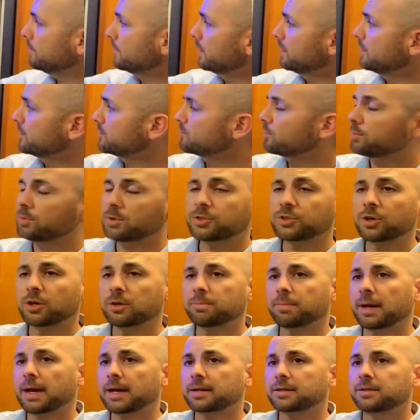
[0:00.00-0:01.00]
this will
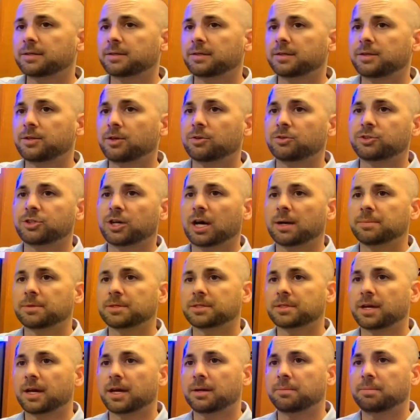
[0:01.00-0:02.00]
return back to the no job
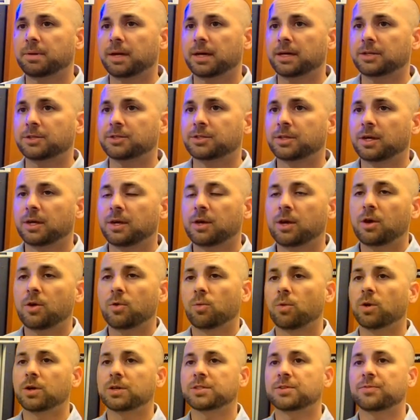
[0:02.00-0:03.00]
assigned page.
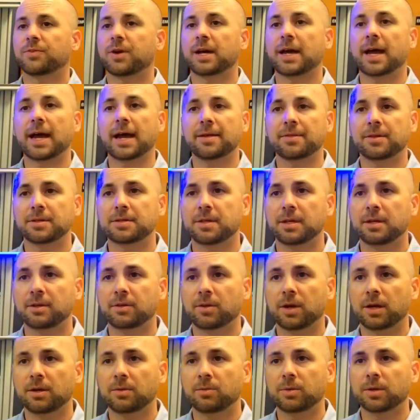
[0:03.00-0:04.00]
Whereas if I had this
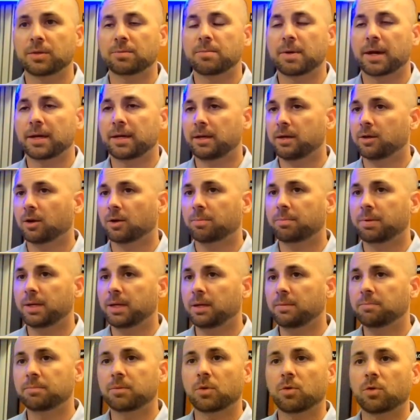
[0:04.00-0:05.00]
integrated with my
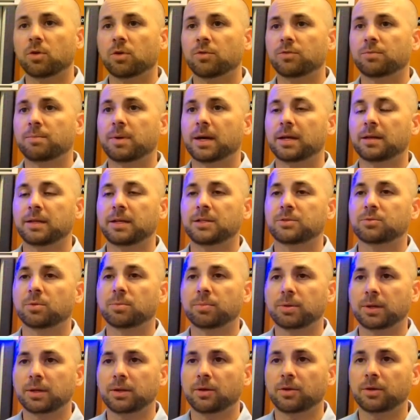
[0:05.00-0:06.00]
ERP, or if my leads were
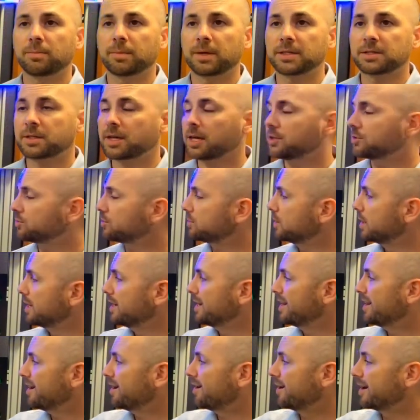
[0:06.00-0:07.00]
preloaded in my schedule,
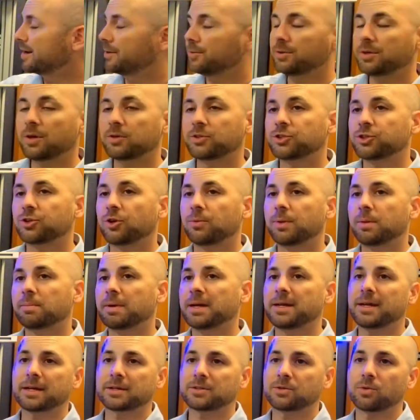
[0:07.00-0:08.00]
it would show me my
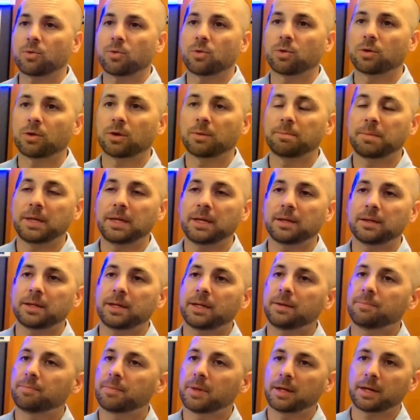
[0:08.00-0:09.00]
next order
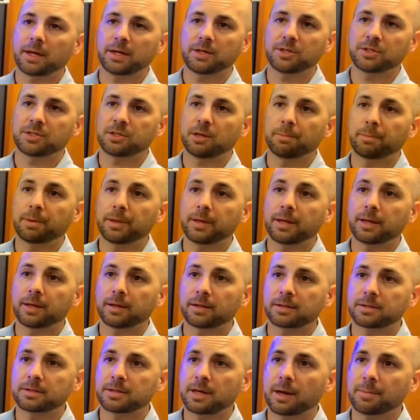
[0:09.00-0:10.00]
immediately, and I just simply hit
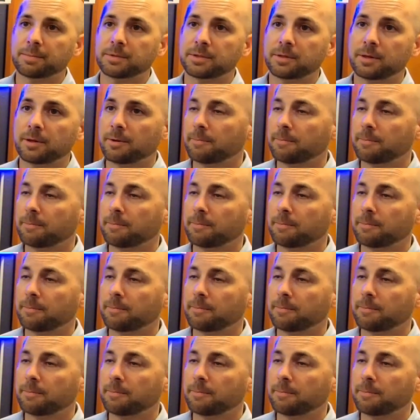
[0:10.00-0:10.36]
accept.